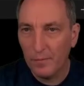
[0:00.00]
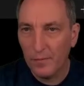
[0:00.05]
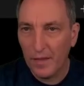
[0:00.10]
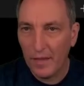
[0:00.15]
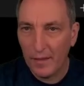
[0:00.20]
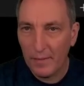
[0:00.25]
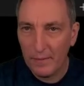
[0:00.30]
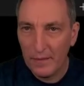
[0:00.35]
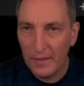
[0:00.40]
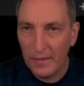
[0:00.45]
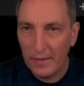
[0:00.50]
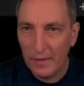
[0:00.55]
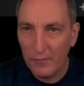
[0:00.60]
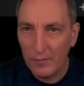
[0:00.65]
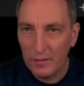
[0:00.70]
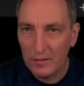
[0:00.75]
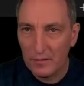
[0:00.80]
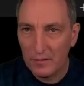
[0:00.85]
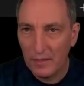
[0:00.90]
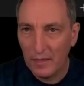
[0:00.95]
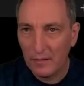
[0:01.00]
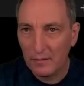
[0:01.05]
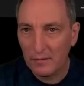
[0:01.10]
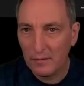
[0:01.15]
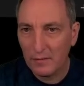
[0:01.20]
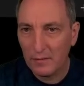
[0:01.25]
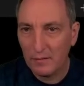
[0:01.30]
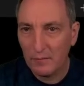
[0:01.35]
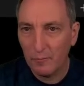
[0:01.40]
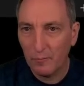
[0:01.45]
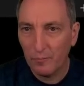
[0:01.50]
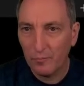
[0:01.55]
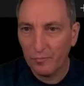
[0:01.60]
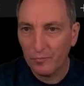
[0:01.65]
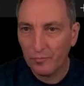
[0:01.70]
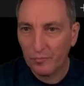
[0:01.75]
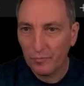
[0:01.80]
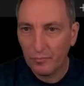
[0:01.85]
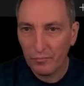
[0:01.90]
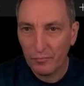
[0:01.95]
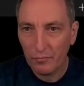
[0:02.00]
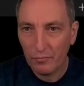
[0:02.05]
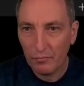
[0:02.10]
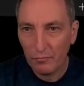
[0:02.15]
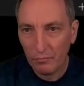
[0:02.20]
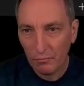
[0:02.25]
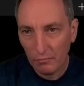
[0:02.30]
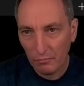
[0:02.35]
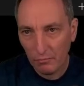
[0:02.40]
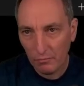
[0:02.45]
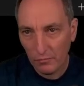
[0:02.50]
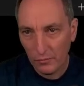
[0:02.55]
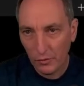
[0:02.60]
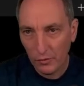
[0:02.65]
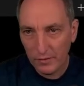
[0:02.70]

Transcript: And then I will start the